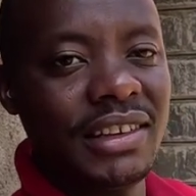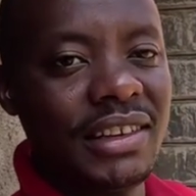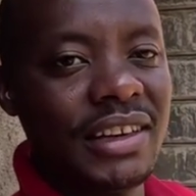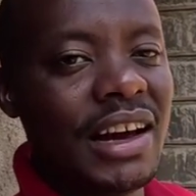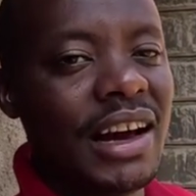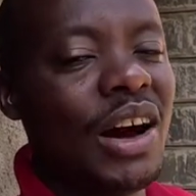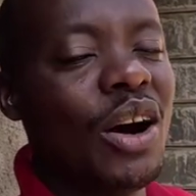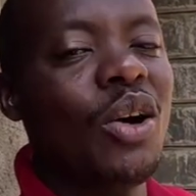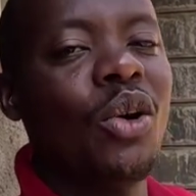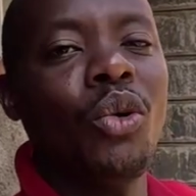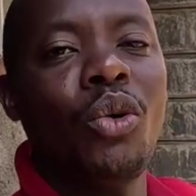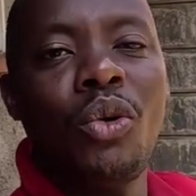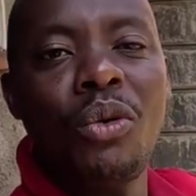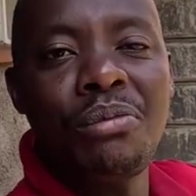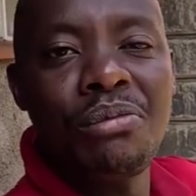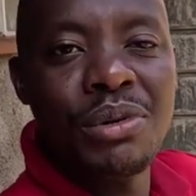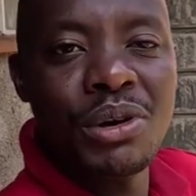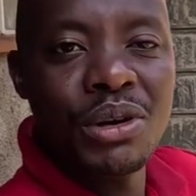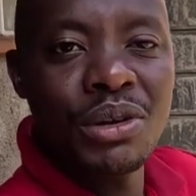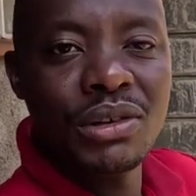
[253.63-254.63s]
Who
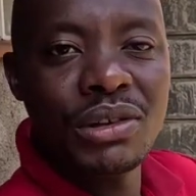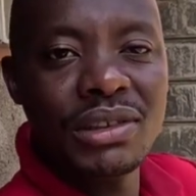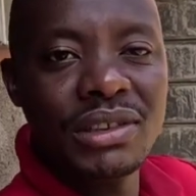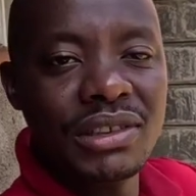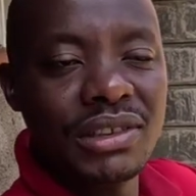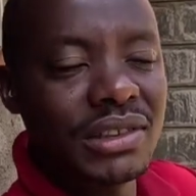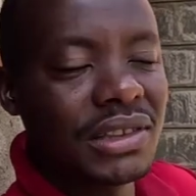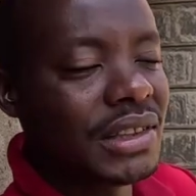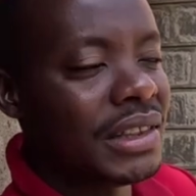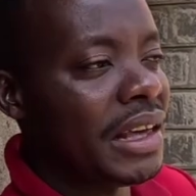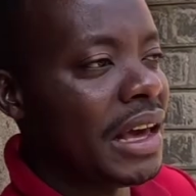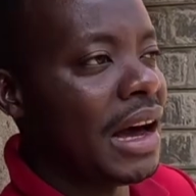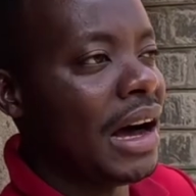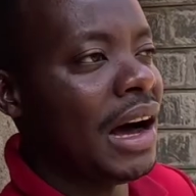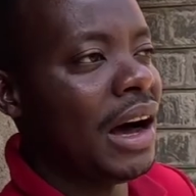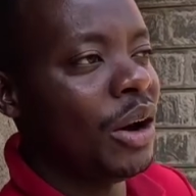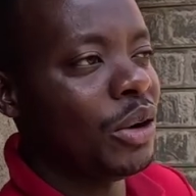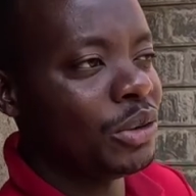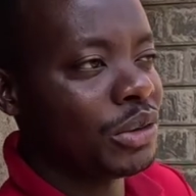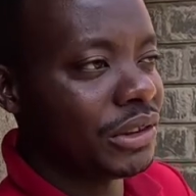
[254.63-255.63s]
builds their
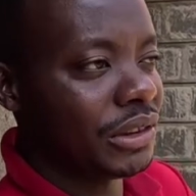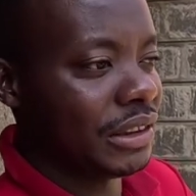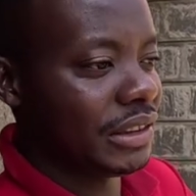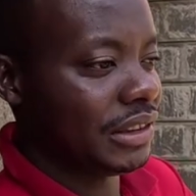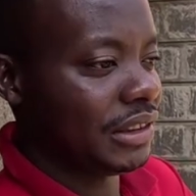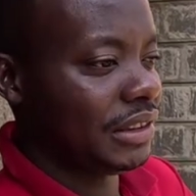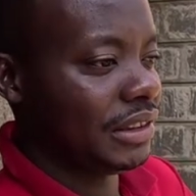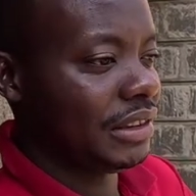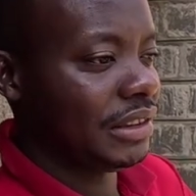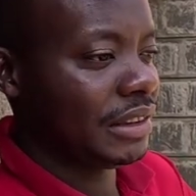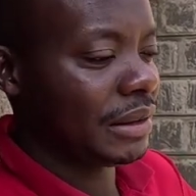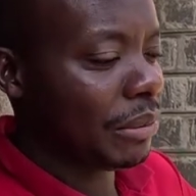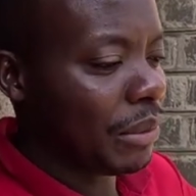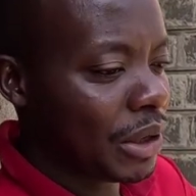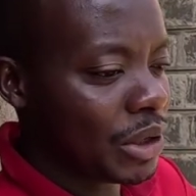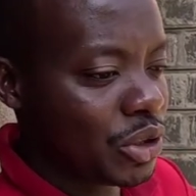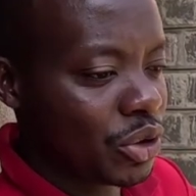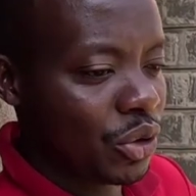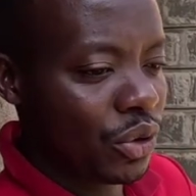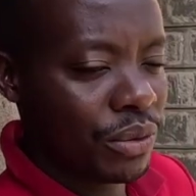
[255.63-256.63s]
houses?
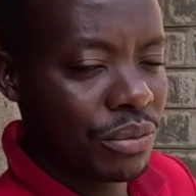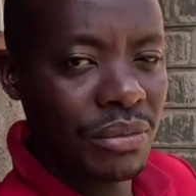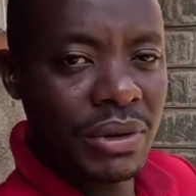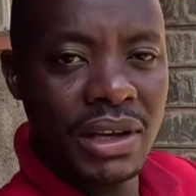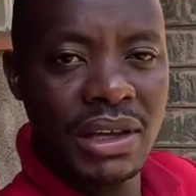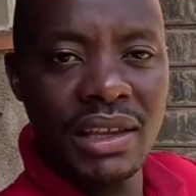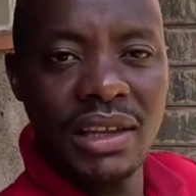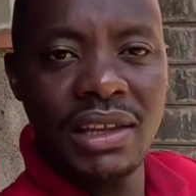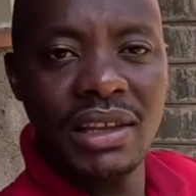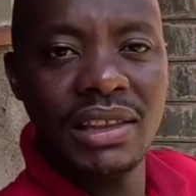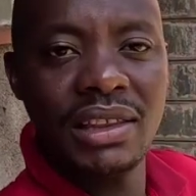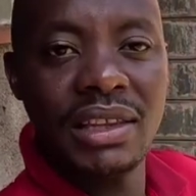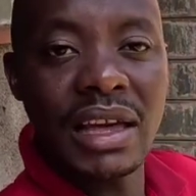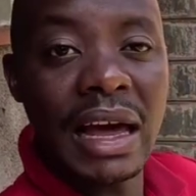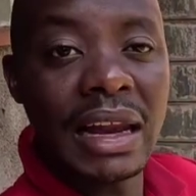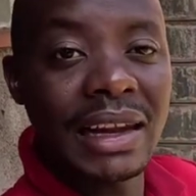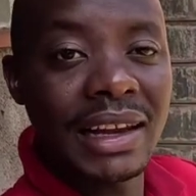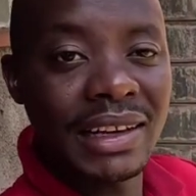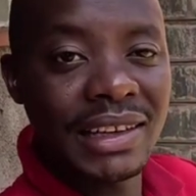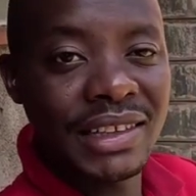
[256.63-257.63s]
Someone told me
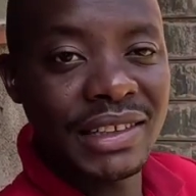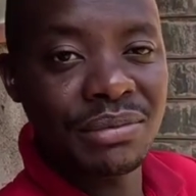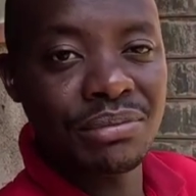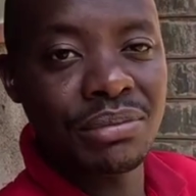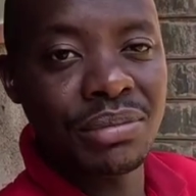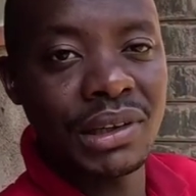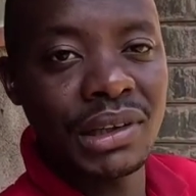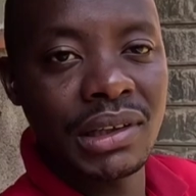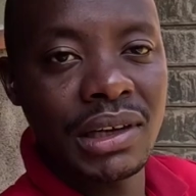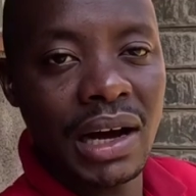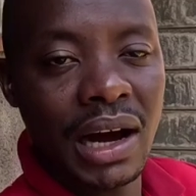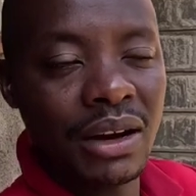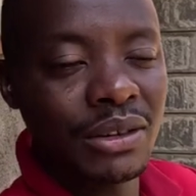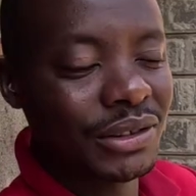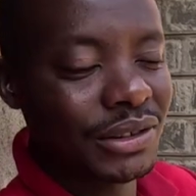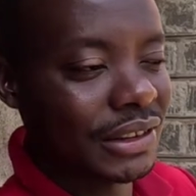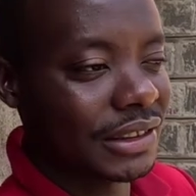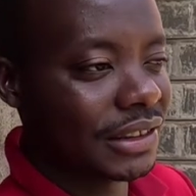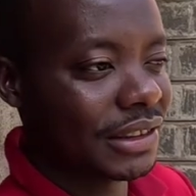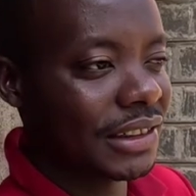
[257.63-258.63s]
their ladies build
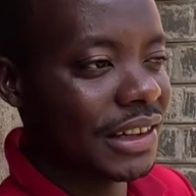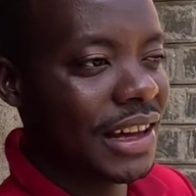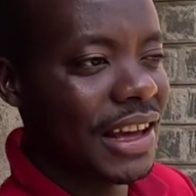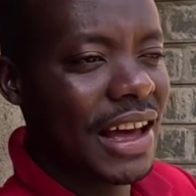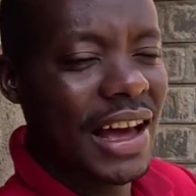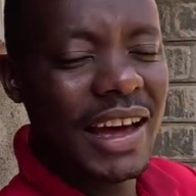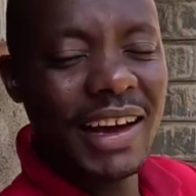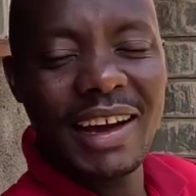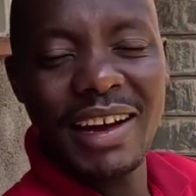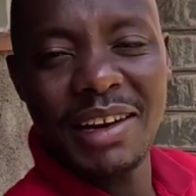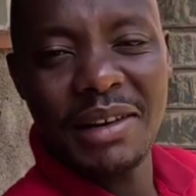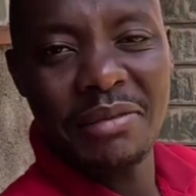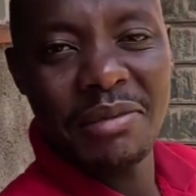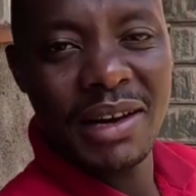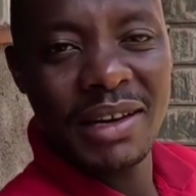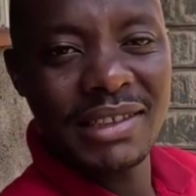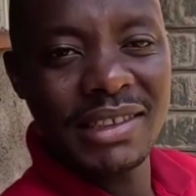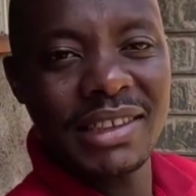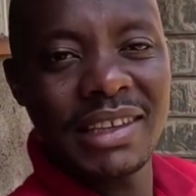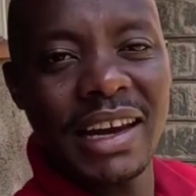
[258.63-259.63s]
houses. I can't
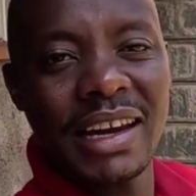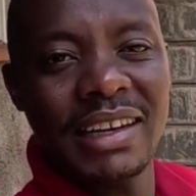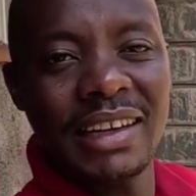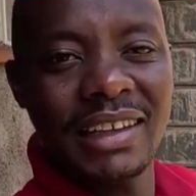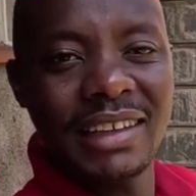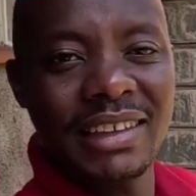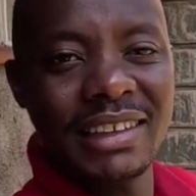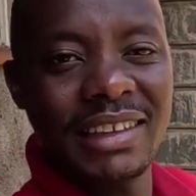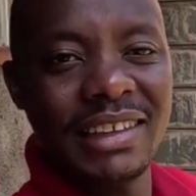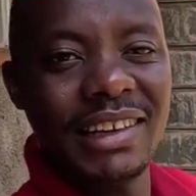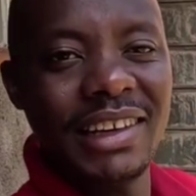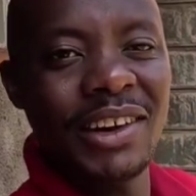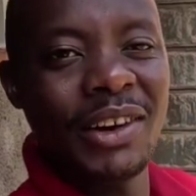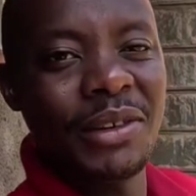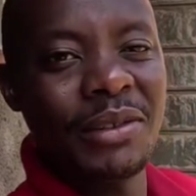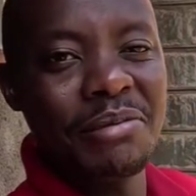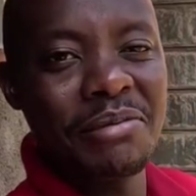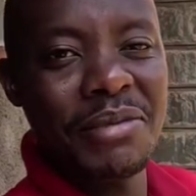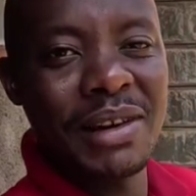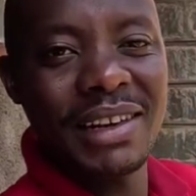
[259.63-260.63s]
imagine a lady
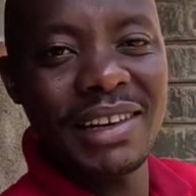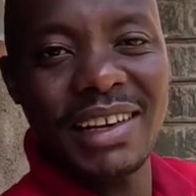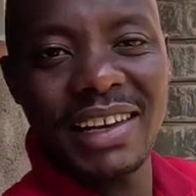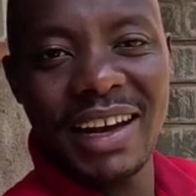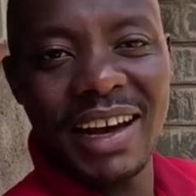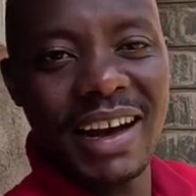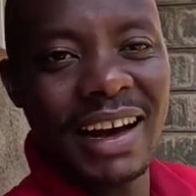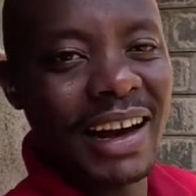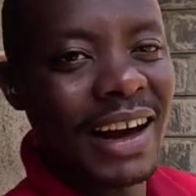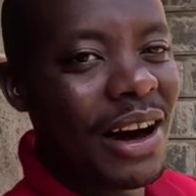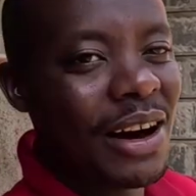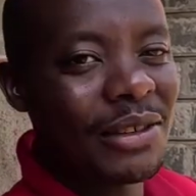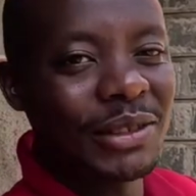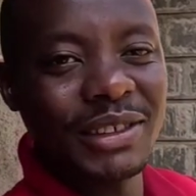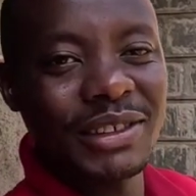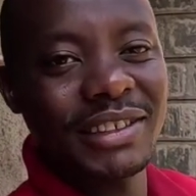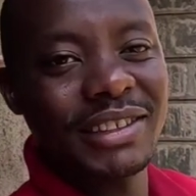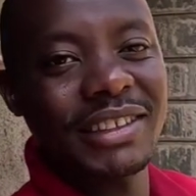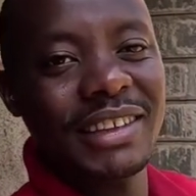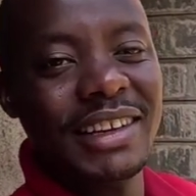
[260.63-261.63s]
building a
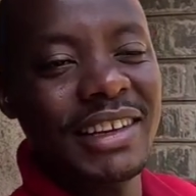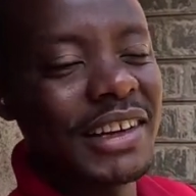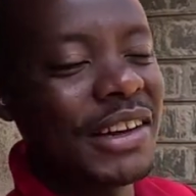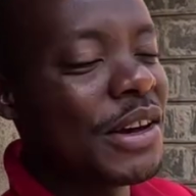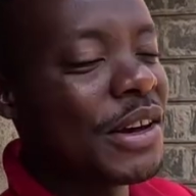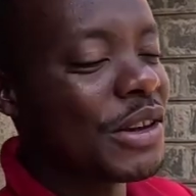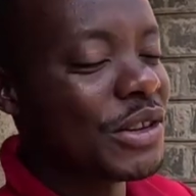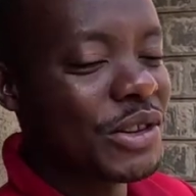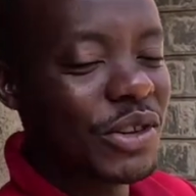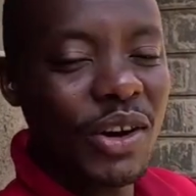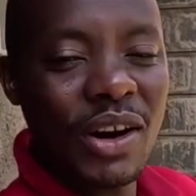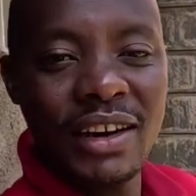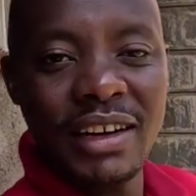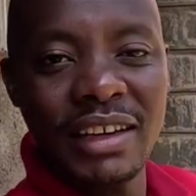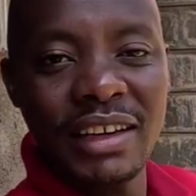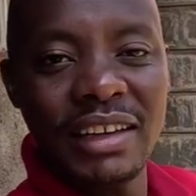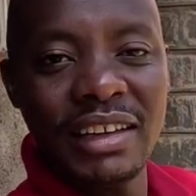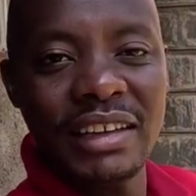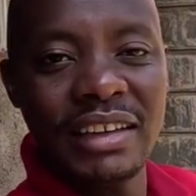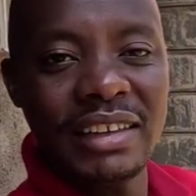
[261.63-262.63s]
house. So I
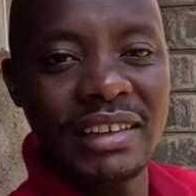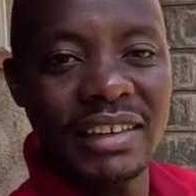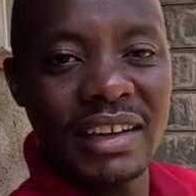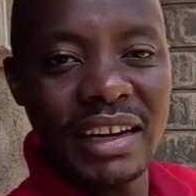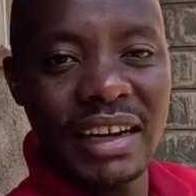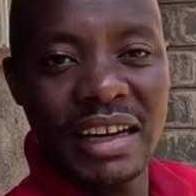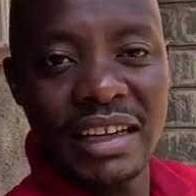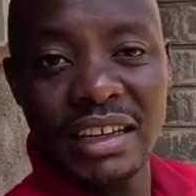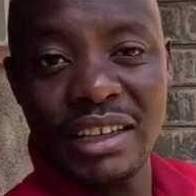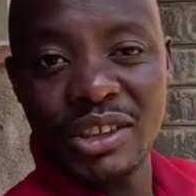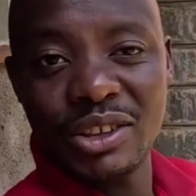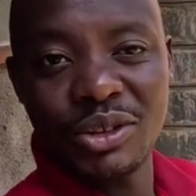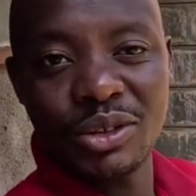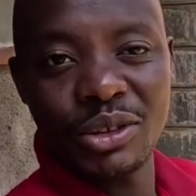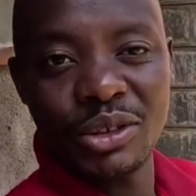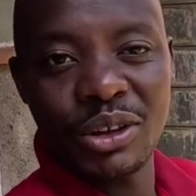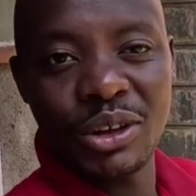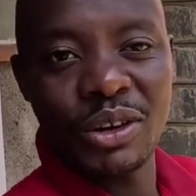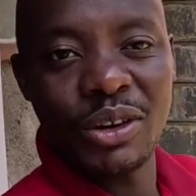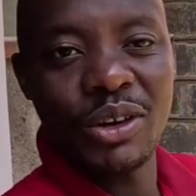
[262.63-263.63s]
really need
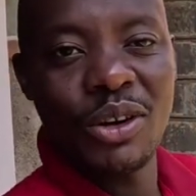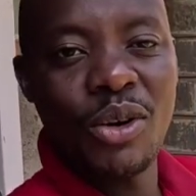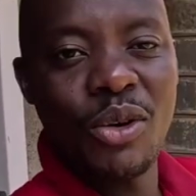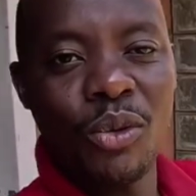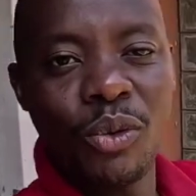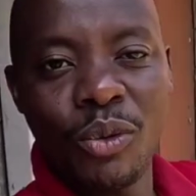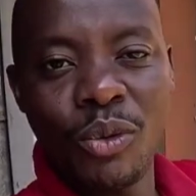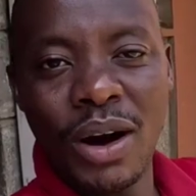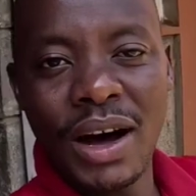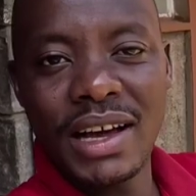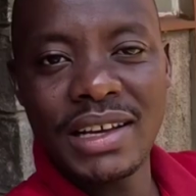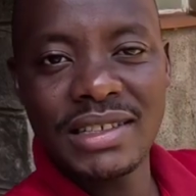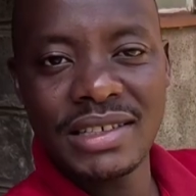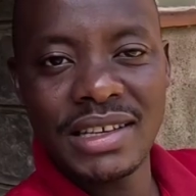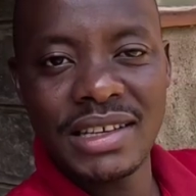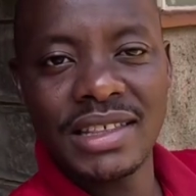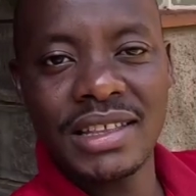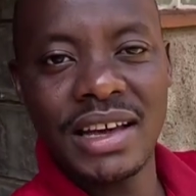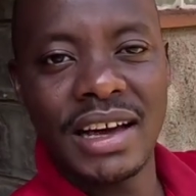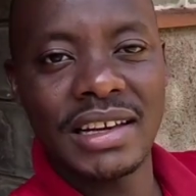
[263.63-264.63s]
to know, why is
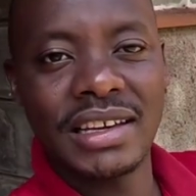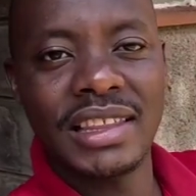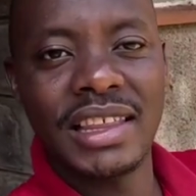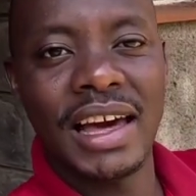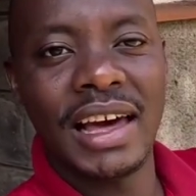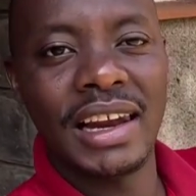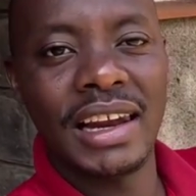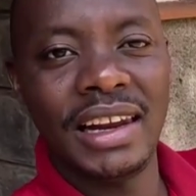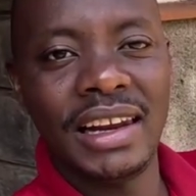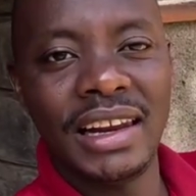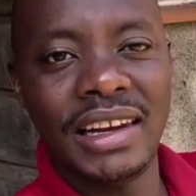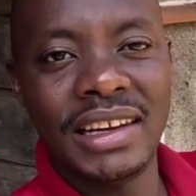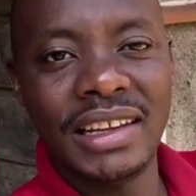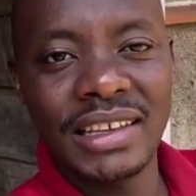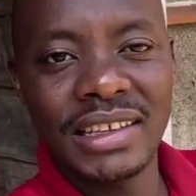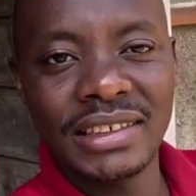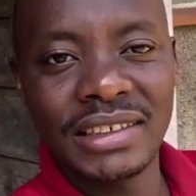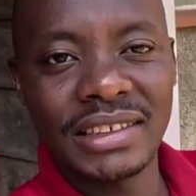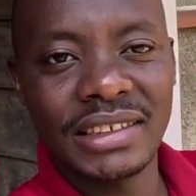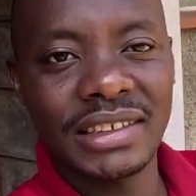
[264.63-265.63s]
it that their
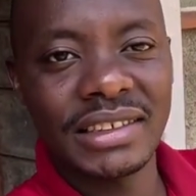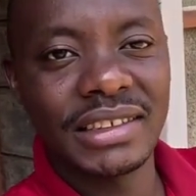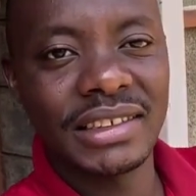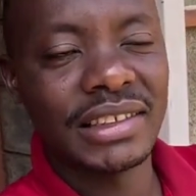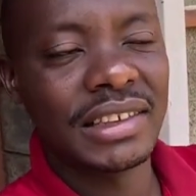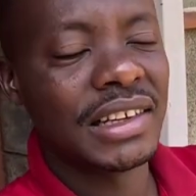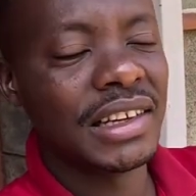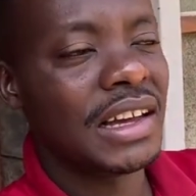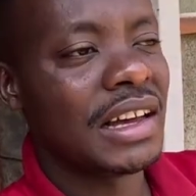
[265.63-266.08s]
ladies